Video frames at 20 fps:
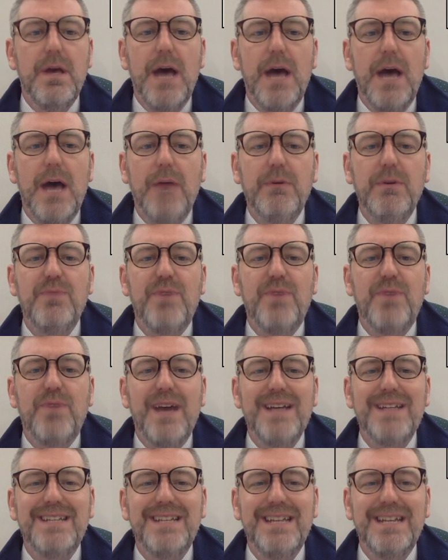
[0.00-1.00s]
I would
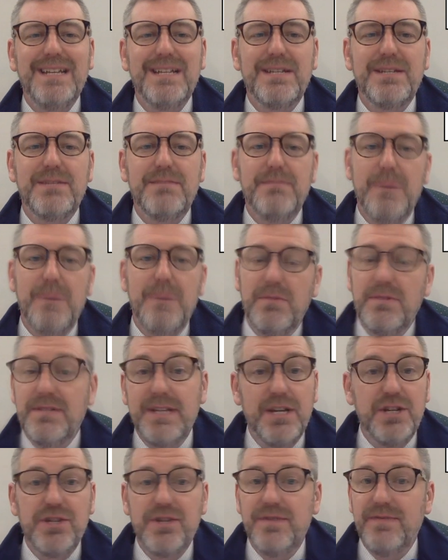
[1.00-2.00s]
advise against
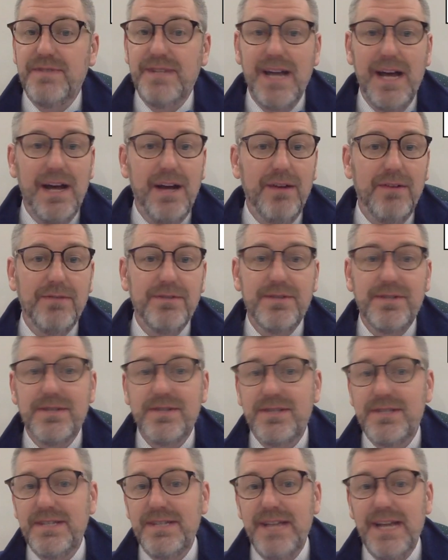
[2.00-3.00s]
memorization of towns and
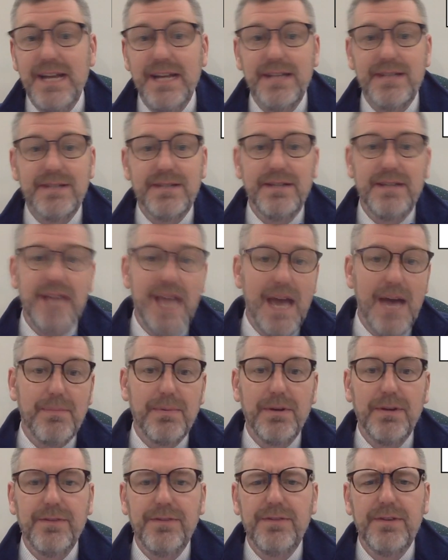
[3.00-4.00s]
states and
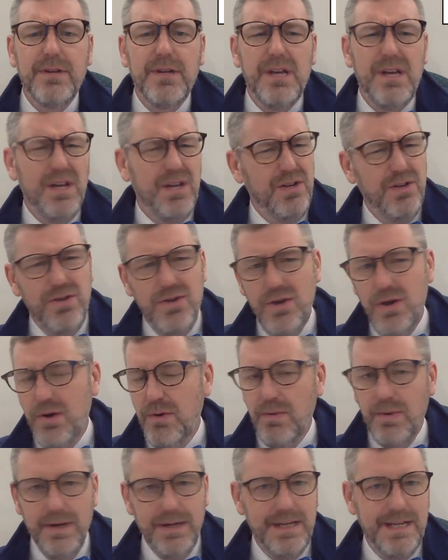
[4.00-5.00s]
capitals. No
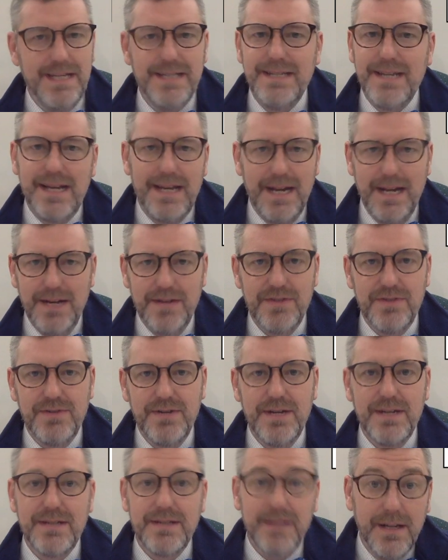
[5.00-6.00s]
one needs that kind of
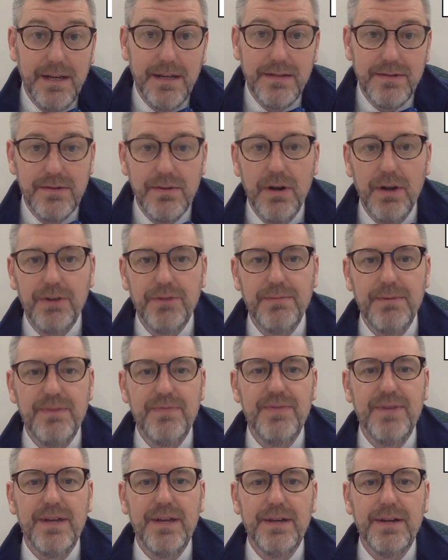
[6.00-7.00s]
stress, leading to ultimate
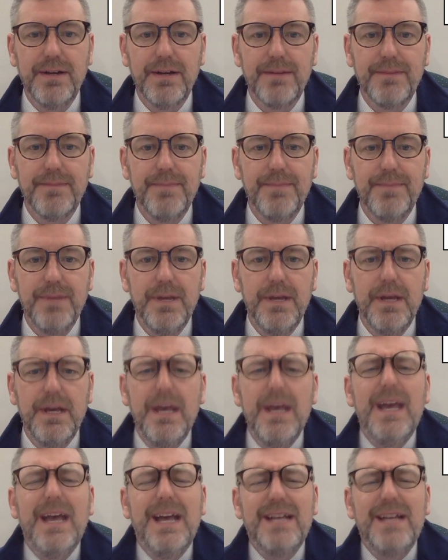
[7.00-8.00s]
failure.
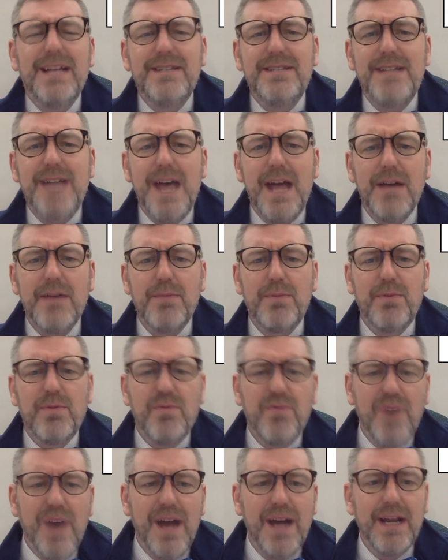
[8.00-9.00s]
Instead of
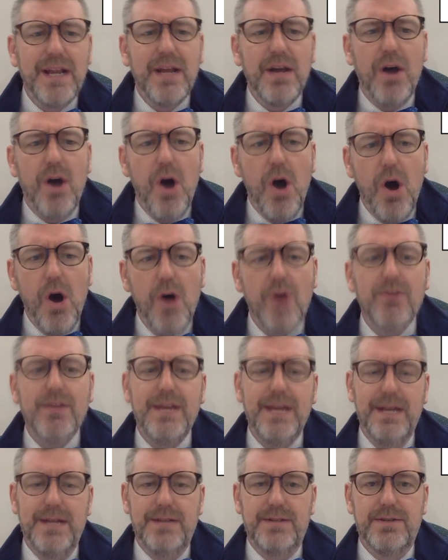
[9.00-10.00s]
providing all
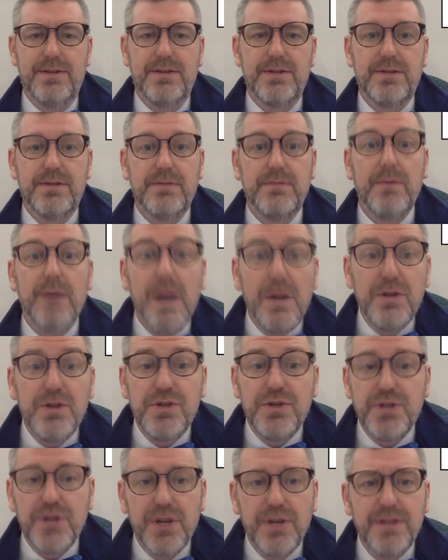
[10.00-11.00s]
the answers, why don't you
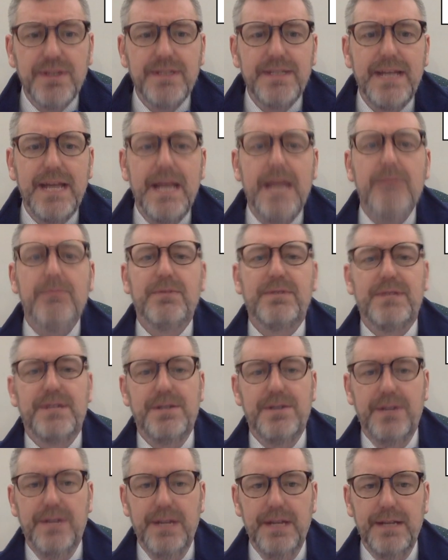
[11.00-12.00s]
turn the tables on
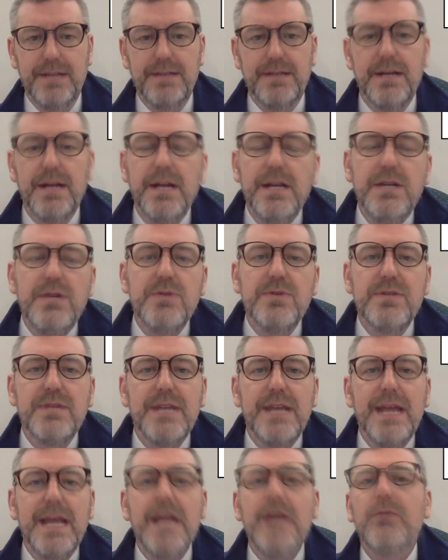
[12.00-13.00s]
your kids and use an
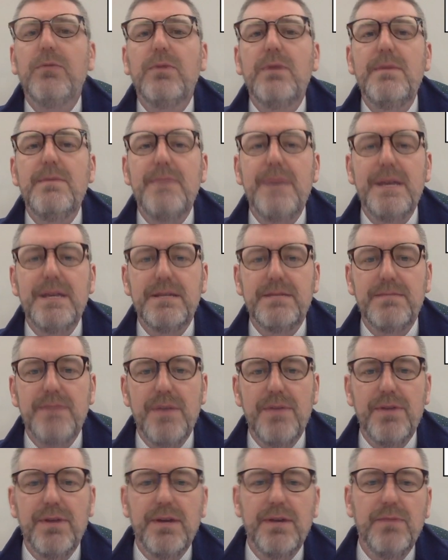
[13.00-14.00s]
inquiry-based
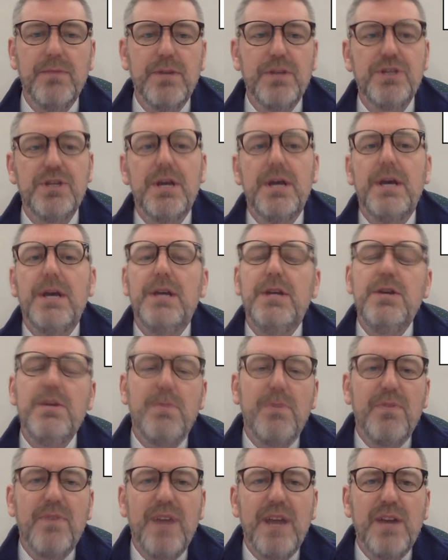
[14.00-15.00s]
method in which you
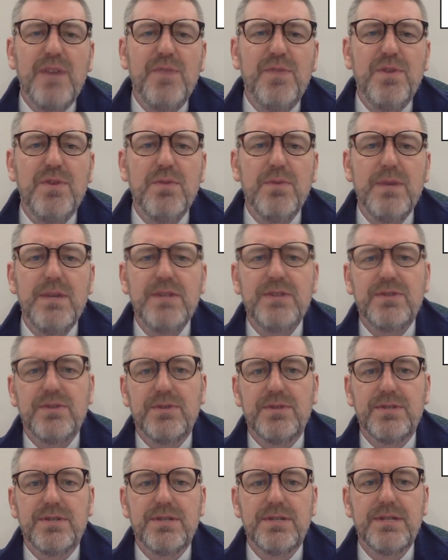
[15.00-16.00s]
provide a few
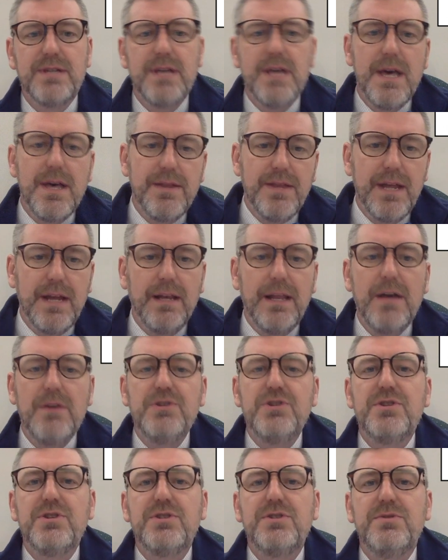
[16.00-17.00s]
resources that
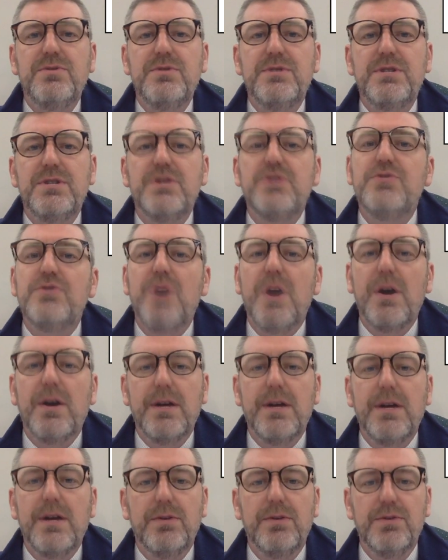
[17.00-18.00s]
allows your students to draw
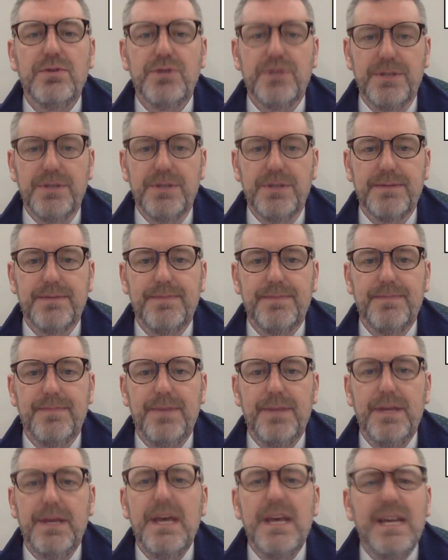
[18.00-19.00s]
conclusions.
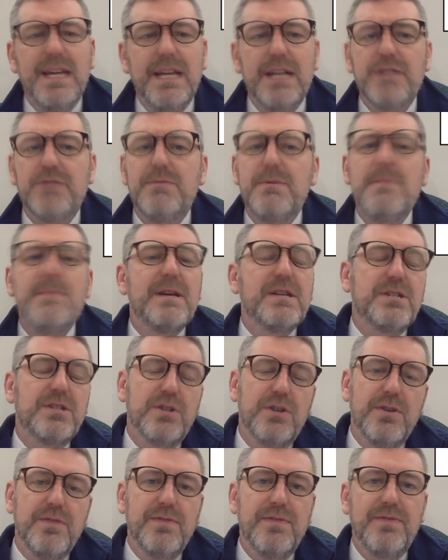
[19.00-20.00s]
Kids will be best
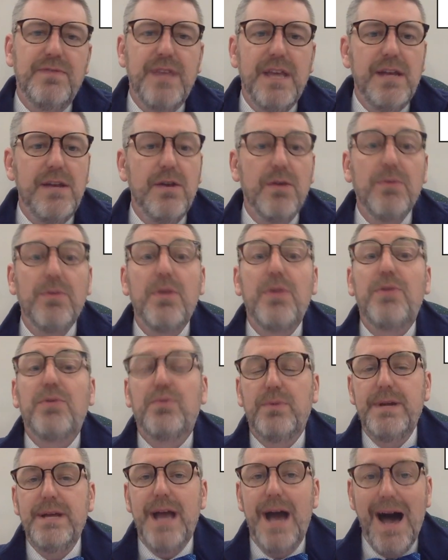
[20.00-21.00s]
served if they know the
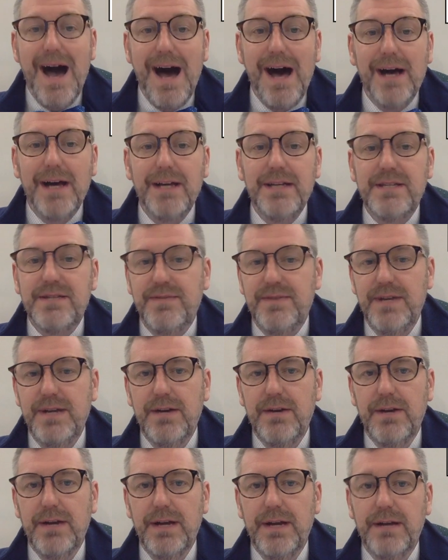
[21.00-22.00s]
3 I's of an
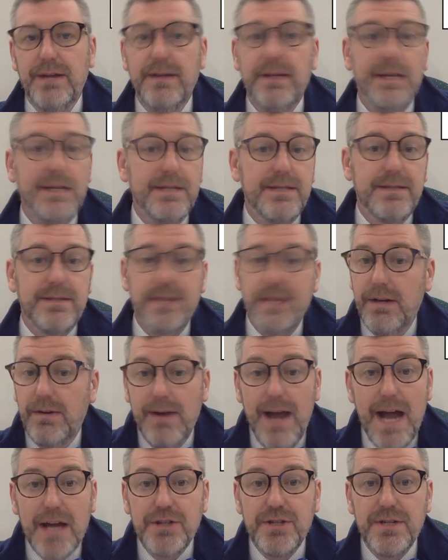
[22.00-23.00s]
area: its
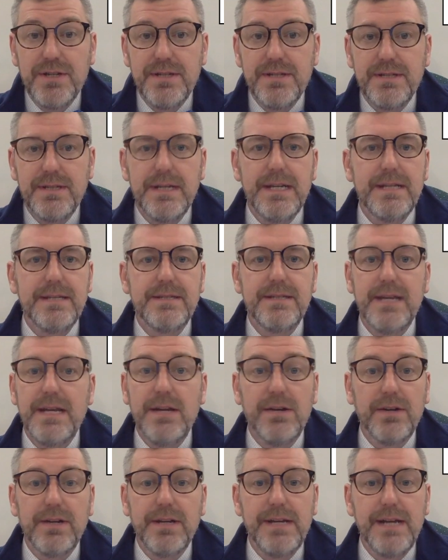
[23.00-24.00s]
interactions, its
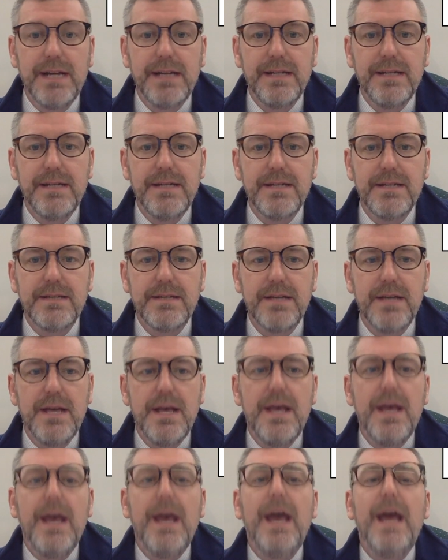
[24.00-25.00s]
interconnectedness,
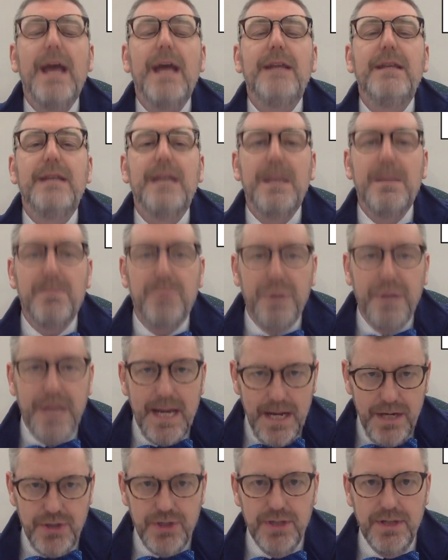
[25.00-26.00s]
and the
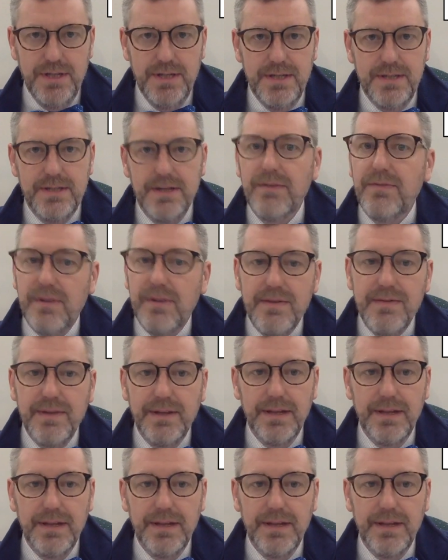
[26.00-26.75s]
implications of living